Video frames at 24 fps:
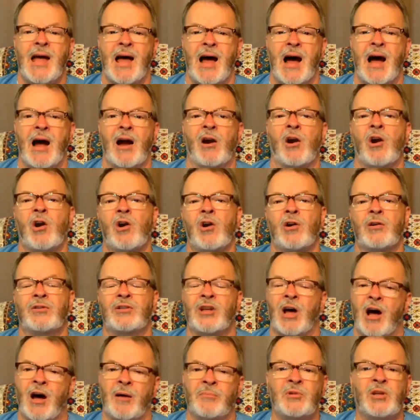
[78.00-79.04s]
I heard,
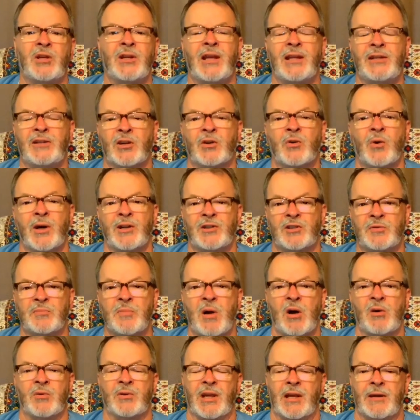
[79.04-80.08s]
"Tom, you need to quit
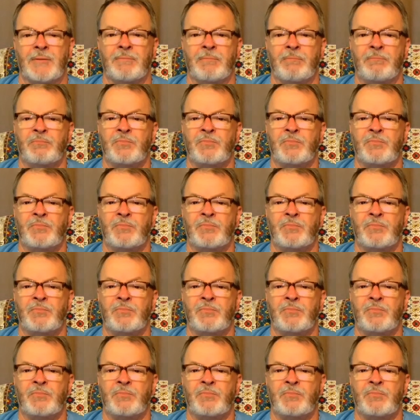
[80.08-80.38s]
smoking."